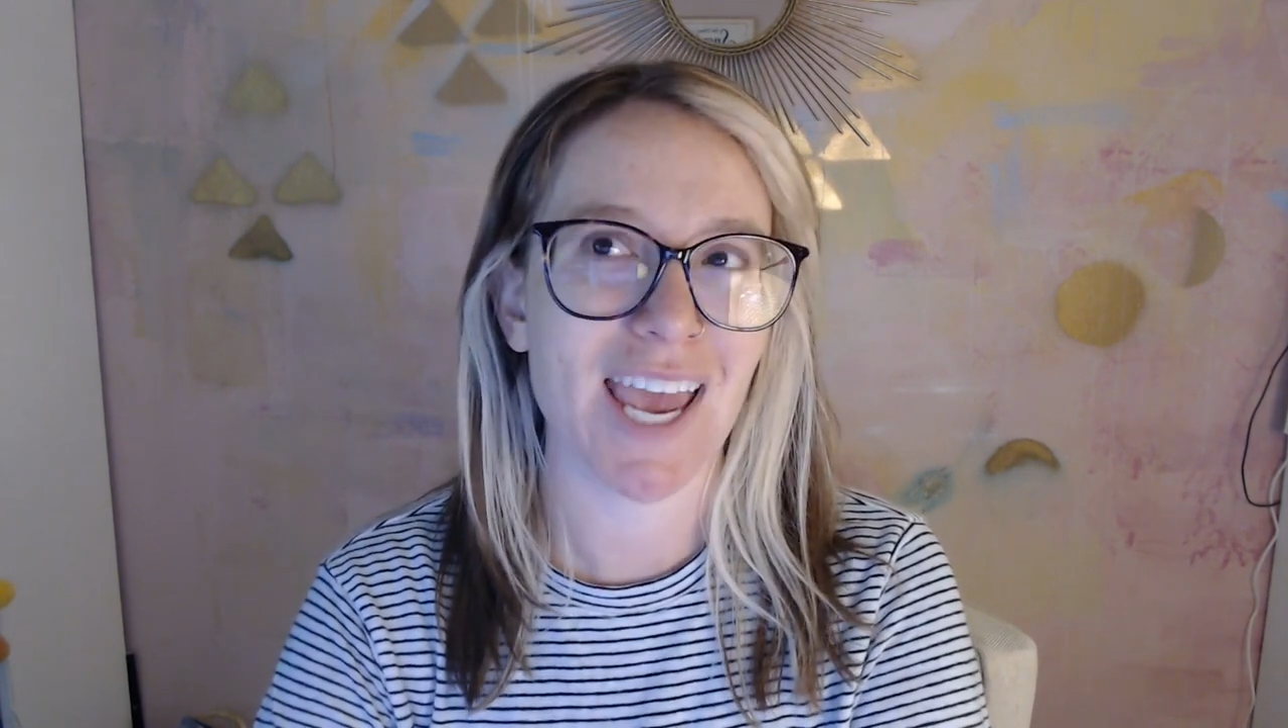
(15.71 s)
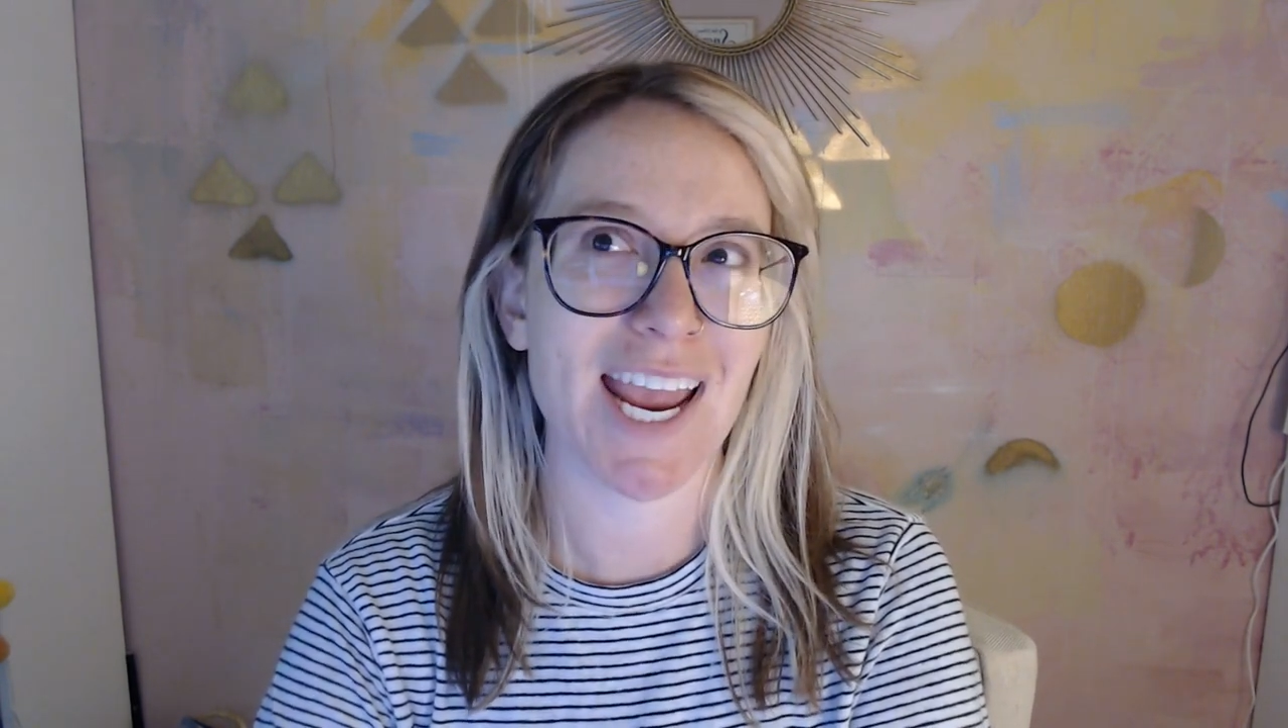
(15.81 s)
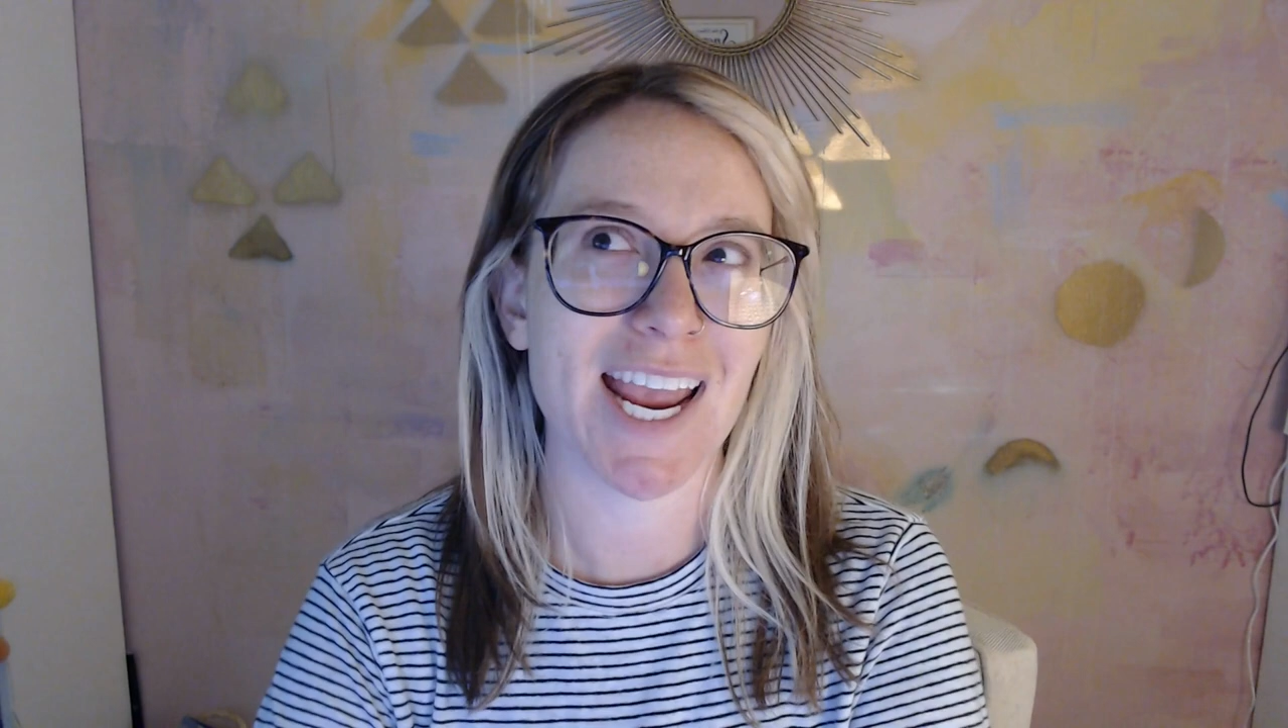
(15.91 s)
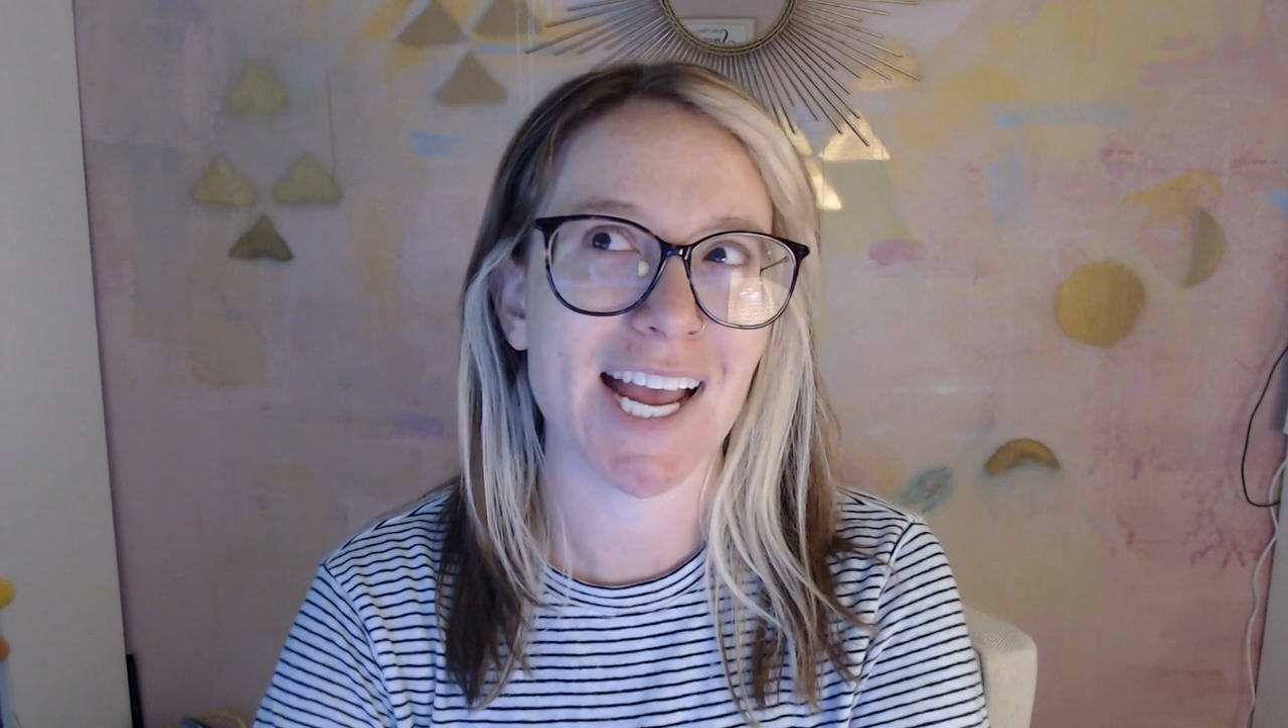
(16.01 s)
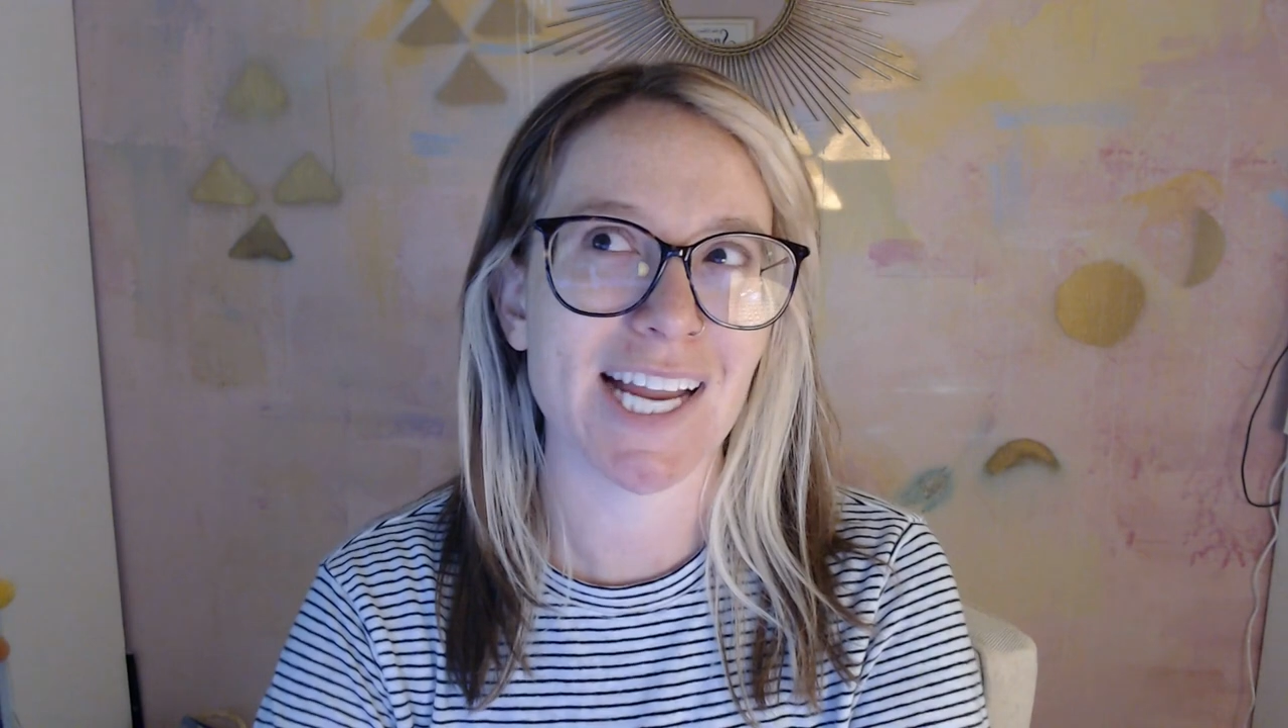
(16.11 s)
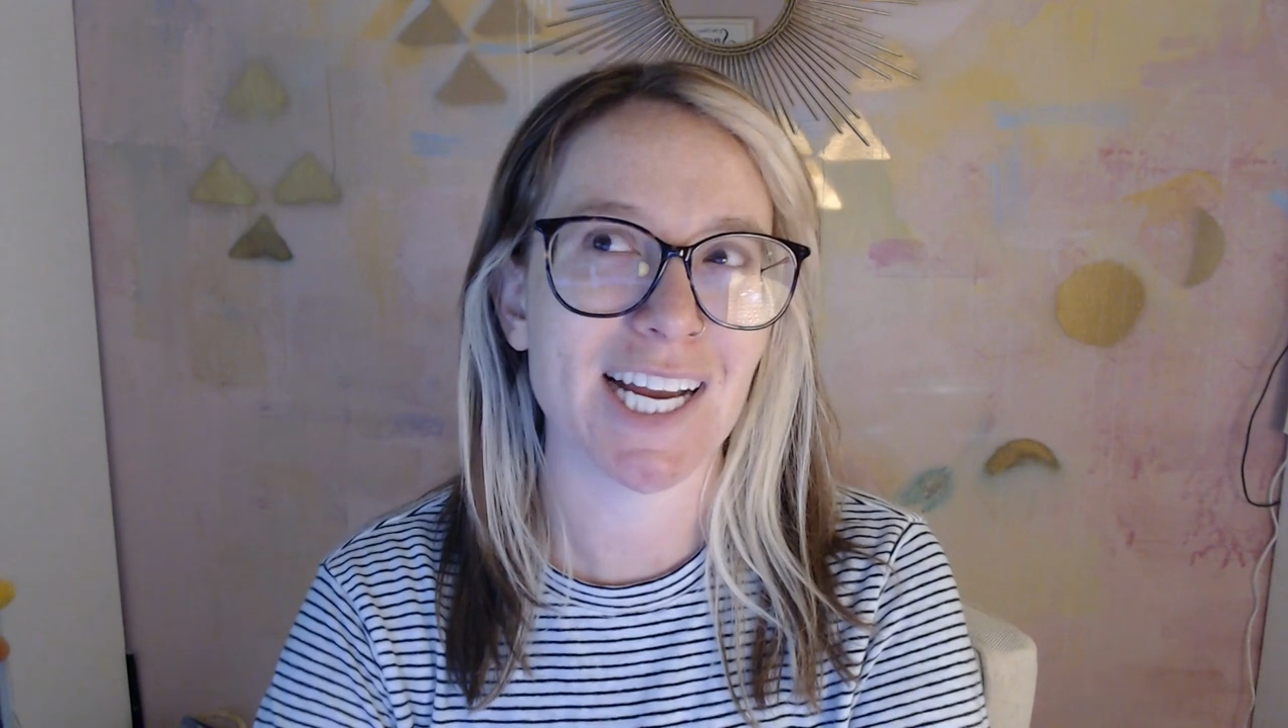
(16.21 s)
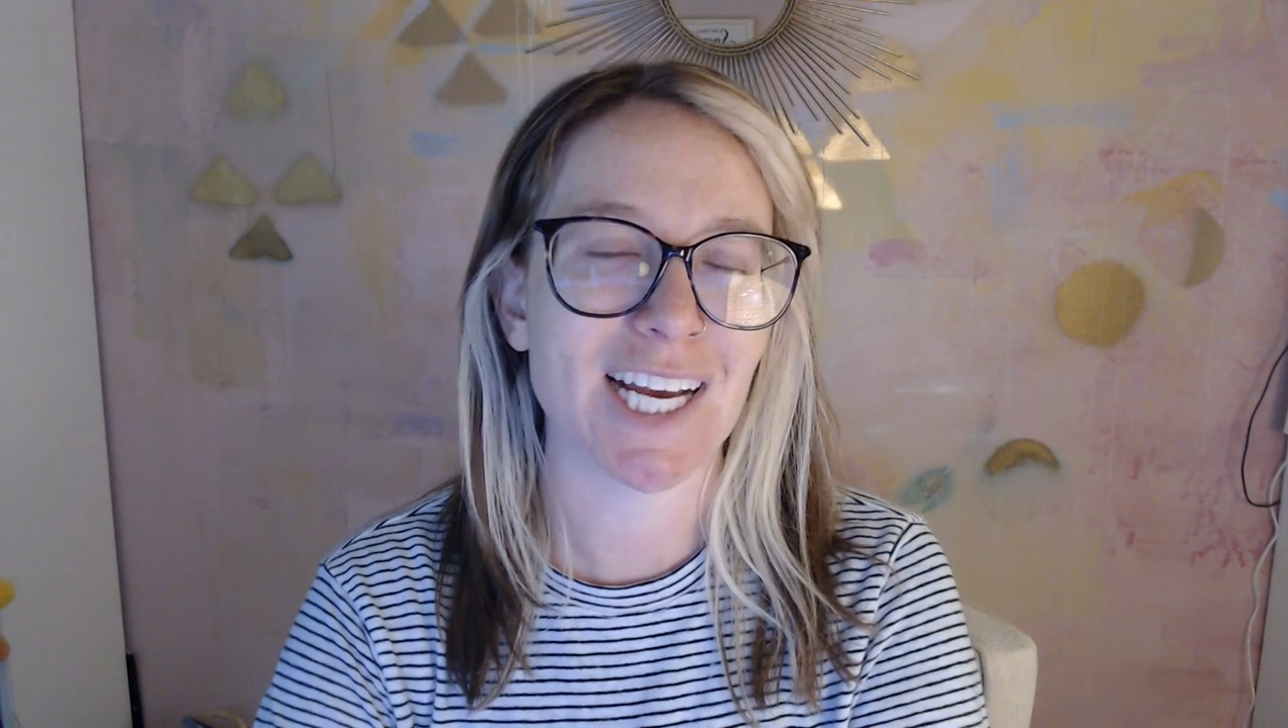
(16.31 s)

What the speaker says: and